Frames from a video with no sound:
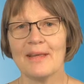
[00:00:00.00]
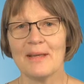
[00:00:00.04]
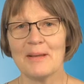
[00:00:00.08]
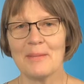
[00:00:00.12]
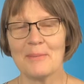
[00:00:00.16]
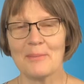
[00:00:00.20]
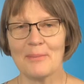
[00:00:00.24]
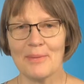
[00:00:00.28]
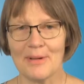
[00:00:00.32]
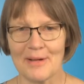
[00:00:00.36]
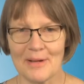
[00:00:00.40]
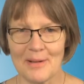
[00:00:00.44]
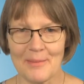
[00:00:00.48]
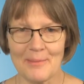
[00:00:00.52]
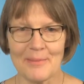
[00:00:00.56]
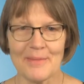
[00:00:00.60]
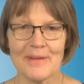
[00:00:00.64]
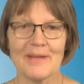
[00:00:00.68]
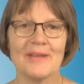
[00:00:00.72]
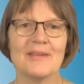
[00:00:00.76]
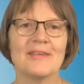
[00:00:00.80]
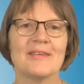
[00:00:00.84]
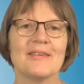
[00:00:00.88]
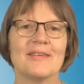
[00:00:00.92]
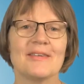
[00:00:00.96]

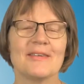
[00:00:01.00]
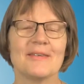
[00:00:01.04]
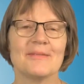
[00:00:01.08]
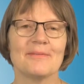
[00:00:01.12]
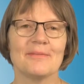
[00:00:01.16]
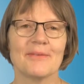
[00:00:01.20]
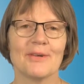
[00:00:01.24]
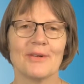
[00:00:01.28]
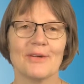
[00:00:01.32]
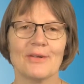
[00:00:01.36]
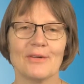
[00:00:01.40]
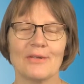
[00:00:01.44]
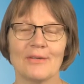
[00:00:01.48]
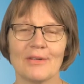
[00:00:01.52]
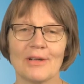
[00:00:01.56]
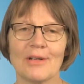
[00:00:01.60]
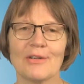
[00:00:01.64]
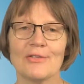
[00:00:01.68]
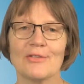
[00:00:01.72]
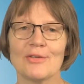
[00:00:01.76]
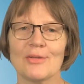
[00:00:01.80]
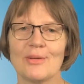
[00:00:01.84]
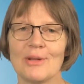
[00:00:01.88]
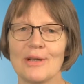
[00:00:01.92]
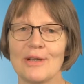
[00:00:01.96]
Parabéns.
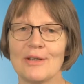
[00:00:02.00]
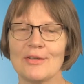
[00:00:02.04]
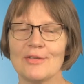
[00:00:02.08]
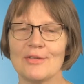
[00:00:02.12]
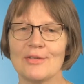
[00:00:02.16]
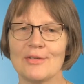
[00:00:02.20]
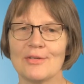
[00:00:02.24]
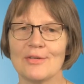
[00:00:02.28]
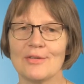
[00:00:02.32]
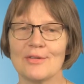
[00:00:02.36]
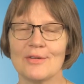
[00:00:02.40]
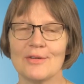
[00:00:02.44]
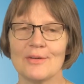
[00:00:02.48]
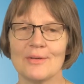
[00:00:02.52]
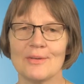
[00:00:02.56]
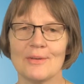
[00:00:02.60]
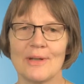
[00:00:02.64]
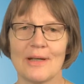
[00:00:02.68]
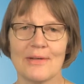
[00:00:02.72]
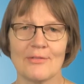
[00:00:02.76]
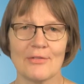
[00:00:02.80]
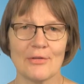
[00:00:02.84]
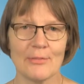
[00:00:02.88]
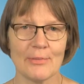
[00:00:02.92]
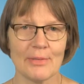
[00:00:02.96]
Congratulations to
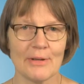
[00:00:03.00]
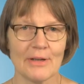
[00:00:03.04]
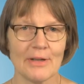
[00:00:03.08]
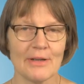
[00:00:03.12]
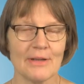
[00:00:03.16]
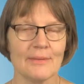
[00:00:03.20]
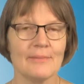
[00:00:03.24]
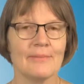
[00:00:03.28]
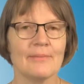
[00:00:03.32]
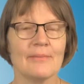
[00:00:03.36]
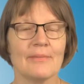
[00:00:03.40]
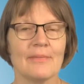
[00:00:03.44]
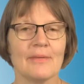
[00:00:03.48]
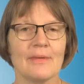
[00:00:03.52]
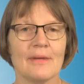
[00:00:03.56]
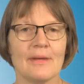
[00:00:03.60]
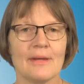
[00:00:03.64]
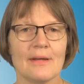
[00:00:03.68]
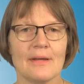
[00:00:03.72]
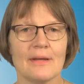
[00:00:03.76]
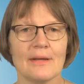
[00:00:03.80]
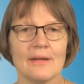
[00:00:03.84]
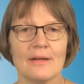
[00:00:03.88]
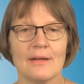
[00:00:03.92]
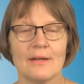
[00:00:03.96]
everybody
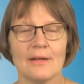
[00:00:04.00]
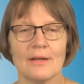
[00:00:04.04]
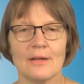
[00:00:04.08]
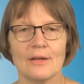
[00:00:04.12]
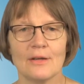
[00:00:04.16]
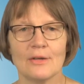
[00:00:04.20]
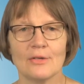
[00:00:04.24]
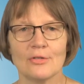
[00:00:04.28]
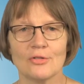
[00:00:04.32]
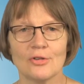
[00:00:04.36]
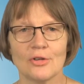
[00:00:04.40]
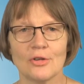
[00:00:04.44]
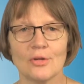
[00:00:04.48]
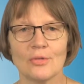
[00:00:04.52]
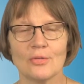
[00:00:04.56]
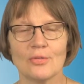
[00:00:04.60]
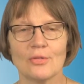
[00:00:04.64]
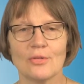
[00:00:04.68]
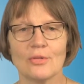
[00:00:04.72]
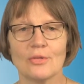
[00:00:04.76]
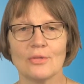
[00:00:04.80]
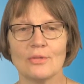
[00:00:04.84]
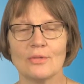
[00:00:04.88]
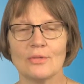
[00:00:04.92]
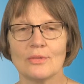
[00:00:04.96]

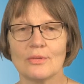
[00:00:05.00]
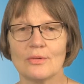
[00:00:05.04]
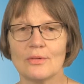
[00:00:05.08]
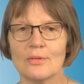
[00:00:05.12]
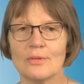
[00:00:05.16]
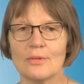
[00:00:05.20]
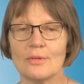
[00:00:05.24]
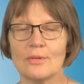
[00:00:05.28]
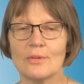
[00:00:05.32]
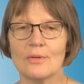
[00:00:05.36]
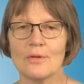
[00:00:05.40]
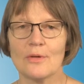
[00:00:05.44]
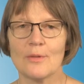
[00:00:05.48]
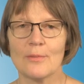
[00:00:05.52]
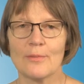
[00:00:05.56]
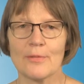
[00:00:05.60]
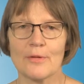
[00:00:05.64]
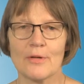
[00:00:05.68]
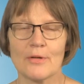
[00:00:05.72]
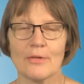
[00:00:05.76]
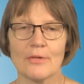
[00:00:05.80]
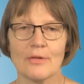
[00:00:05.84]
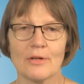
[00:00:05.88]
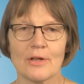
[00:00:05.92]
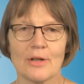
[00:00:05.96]
chosen to the
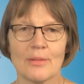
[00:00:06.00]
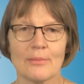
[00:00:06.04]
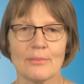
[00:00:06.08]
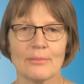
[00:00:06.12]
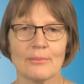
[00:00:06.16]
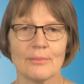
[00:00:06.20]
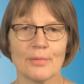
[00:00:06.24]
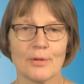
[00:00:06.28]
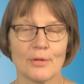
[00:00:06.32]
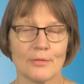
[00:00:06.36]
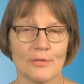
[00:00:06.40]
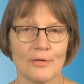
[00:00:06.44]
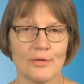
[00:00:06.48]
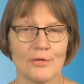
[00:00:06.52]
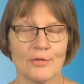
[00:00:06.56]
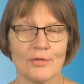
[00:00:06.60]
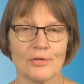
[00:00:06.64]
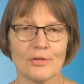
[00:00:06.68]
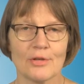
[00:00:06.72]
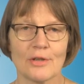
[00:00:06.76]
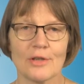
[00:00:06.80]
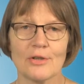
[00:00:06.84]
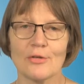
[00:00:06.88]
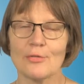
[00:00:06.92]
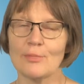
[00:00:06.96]
program
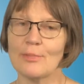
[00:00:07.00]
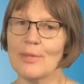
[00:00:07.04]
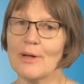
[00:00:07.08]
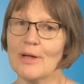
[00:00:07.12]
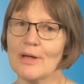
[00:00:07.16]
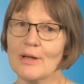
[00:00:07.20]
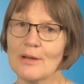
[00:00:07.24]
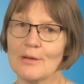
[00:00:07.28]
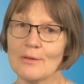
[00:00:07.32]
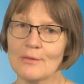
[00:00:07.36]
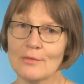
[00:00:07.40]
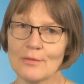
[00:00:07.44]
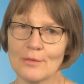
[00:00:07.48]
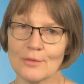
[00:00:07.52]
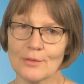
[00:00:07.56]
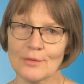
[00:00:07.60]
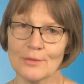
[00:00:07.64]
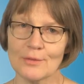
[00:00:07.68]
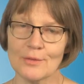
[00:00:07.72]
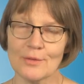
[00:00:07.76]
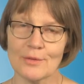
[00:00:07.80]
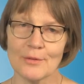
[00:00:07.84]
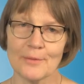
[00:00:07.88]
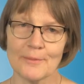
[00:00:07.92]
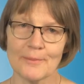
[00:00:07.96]
Professores para o
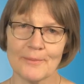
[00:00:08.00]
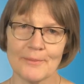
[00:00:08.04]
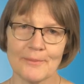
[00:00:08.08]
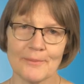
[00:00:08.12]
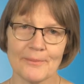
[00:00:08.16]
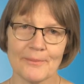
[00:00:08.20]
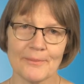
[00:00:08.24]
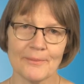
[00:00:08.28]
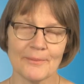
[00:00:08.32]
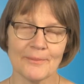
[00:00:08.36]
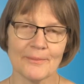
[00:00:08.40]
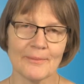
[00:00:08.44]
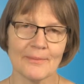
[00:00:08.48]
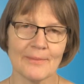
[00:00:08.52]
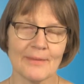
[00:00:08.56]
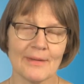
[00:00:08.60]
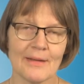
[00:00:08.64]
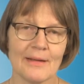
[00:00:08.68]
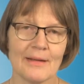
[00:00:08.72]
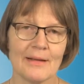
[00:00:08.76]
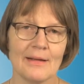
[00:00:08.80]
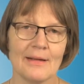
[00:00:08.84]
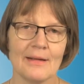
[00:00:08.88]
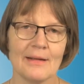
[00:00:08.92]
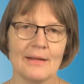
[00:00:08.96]
Futuro.
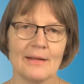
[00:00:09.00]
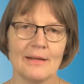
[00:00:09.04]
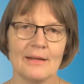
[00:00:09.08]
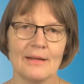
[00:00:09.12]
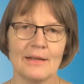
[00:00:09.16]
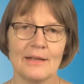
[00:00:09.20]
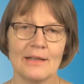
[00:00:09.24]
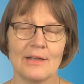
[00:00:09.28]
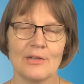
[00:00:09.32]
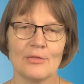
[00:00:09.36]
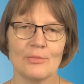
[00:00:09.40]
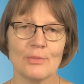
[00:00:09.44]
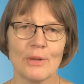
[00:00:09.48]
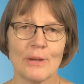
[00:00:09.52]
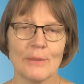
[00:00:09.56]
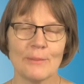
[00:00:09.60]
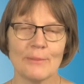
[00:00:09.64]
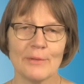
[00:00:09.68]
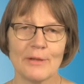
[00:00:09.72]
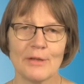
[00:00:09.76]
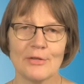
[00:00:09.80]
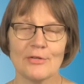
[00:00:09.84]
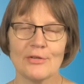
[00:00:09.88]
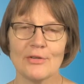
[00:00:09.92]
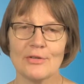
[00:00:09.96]
It is my
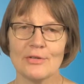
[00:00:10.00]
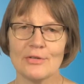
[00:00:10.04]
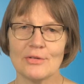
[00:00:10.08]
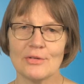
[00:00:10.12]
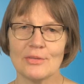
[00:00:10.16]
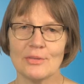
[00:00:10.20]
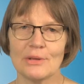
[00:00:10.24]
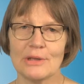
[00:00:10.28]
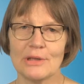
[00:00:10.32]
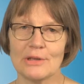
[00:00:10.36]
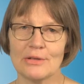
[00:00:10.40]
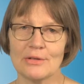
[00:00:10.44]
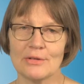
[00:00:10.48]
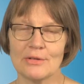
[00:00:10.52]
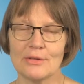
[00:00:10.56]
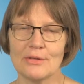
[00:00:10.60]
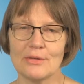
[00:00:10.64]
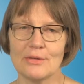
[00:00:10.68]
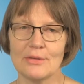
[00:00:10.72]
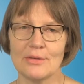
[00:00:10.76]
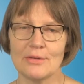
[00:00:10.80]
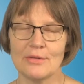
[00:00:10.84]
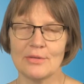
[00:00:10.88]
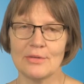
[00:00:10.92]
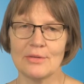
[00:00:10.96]
pleasure to
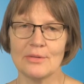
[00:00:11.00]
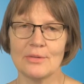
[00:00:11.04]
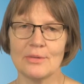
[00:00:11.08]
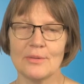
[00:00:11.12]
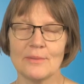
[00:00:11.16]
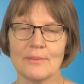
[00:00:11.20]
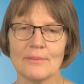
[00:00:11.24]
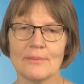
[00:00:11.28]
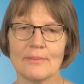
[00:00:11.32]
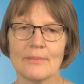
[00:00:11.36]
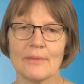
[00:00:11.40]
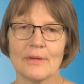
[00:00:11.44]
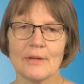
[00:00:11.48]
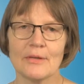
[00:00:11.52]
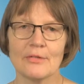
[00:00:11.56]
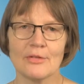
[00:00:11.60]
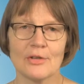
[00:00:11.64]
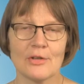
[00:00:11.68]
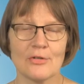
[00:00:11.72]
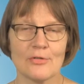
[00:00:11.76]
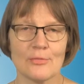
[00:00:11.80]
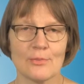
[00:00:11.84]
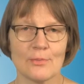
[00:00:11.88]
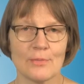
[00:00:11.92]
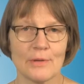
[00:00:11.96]
introduce you
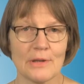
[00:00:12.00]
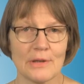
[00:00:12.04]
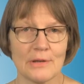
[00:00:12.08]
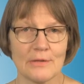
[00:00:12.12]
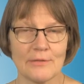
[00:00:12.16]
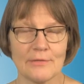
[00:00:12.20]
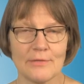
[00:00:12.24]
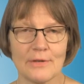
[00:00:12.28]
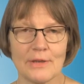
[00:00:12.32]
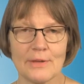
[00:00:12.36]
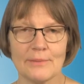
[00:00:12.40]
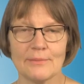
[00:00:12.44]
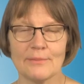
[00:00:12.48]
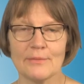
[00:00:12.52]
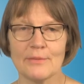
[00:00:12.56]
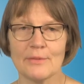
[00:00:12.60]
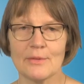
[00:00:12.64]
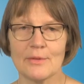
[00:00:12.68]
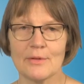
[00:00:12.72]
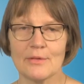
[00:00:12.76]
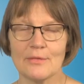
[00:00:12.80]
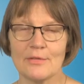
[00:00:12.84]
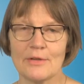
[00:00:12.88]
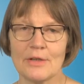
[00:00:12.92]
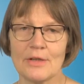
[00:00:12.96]
just briefly to
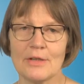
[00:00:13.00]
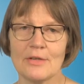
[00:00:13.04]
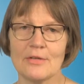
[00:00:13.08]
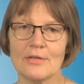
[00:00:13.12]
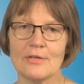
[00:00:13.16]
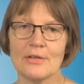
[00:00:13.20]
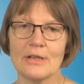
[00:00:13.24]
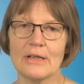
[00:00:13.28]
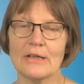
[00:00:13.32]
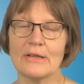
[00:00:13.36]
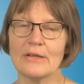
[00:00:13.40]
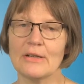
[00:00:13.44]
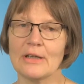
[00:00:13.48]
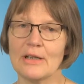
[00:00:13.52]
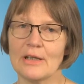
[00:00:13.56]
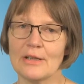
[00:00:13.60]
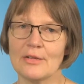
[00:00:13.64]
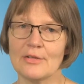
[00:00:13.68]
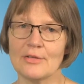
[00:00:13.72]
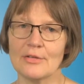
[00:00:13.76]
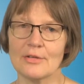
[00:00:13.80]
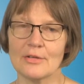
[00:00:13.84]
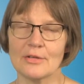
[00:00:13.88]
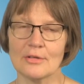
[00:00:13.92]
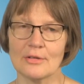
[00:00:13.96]
the Finnish
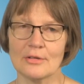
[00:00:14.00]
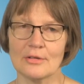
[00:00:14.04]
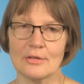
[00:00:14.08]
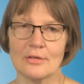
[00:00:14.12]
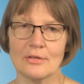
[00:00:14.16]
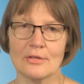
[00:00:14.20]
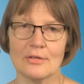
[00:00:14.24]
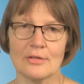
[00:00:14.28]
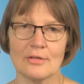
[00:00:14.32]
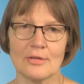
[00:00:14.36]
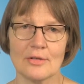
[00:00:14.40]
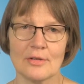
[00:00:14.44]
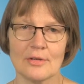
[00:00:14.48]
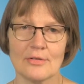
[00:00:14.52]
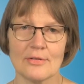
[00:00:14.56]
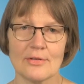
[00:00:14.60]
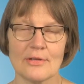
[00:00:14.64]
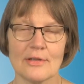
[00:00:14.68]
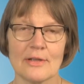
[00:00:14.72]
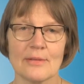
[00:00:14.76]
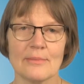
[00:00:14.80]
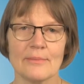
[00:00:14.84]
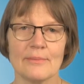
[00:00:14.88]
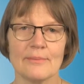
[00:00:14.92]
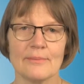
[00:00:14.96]
educational system.